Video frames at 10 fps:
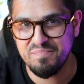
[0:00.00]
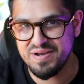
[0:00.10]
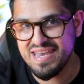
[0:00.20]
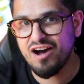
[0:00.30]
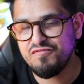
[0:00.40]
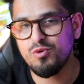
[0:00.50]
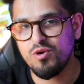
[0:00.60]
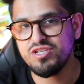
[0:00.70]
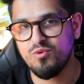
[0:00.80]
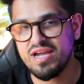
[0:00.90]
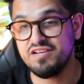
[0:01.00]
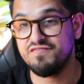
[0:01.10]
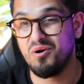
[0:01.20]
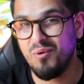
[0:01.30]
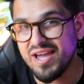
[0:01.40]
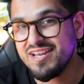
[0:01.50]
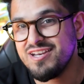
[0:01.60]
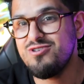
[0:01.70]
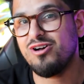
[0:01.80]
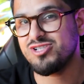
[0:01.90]
But now for the one you're waiting for. We're going to
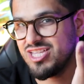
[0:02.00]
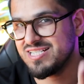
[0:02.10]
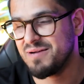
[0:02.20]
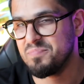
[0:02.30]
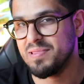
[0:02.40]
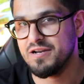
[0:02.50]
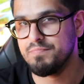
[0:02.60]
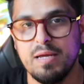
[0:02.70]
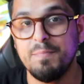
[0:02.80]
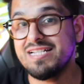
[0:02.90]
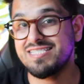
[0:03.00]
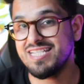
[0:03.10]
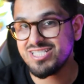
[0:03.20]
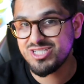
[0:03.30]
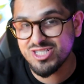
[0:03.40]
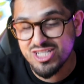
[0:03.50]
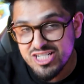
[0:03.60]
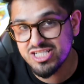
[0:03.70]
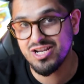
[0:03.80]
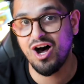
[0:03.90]
notch this up a little bit because this is just the
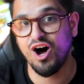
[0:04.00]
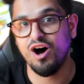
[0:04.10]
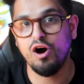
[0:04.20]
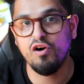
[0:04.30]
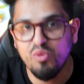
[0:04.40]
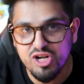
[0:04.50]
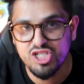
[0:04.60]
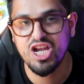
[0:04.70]
start of what